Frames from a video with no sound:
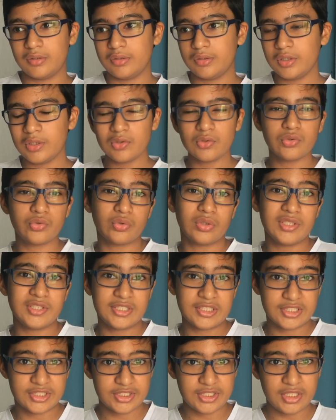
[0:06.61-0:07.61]
new
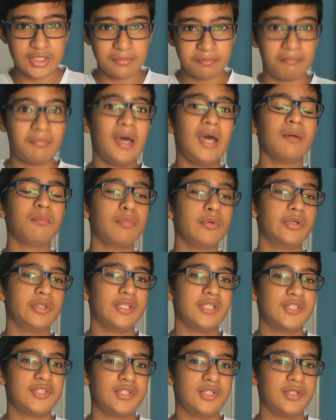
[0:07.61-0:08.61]
2016 MacBook
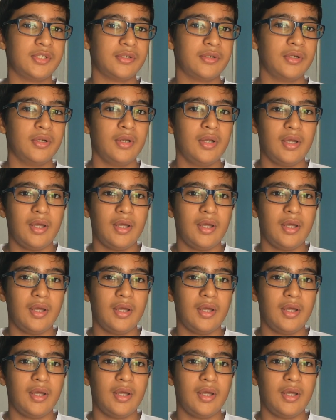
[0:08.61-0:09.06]
this year